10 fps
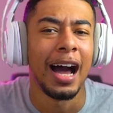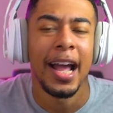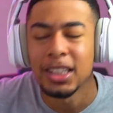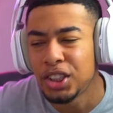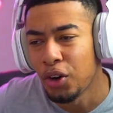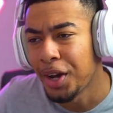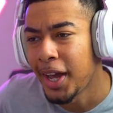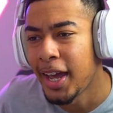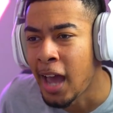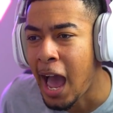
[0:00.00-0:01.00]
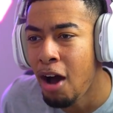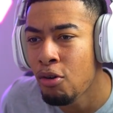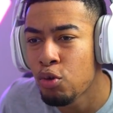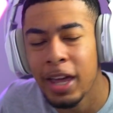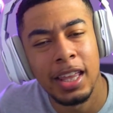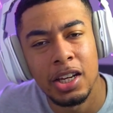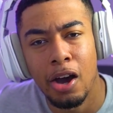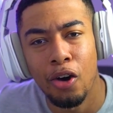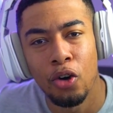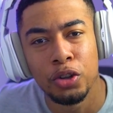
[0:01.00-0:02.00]
Alright, so I don't really
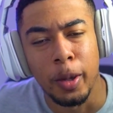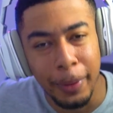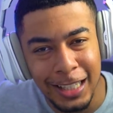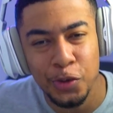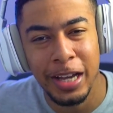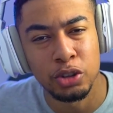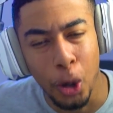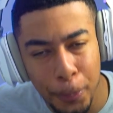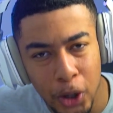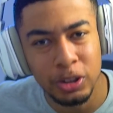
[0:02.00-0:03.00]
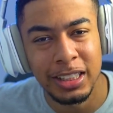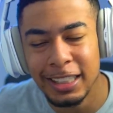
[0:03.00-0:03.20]
know the best way to approach